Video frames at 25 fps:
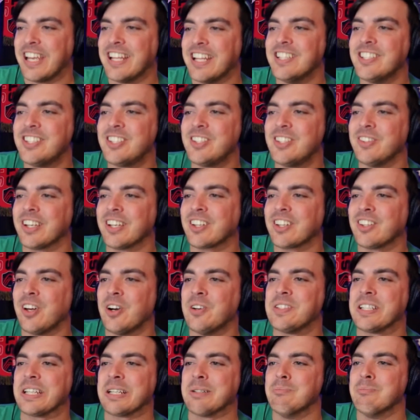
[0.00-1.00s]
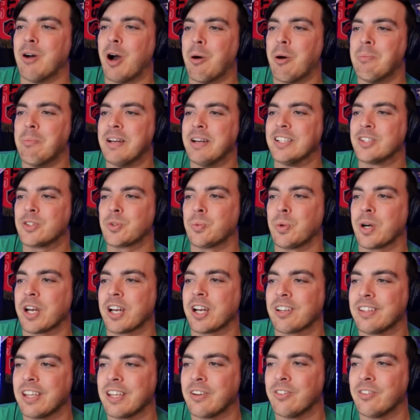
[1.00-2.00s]
into the closing moments
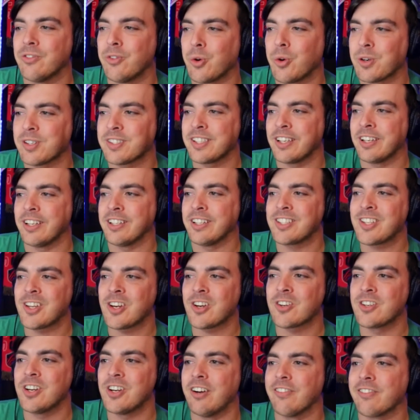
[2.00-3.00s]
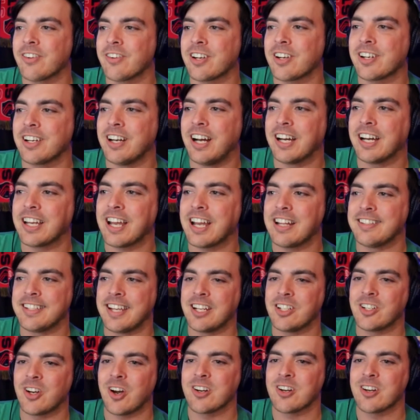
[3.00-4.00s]
where they would force a turnover against
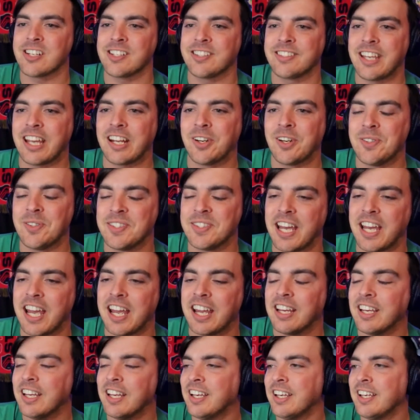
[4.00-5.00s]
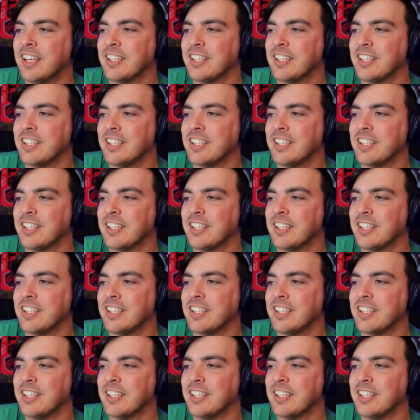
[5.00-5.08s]
a charging San Jose.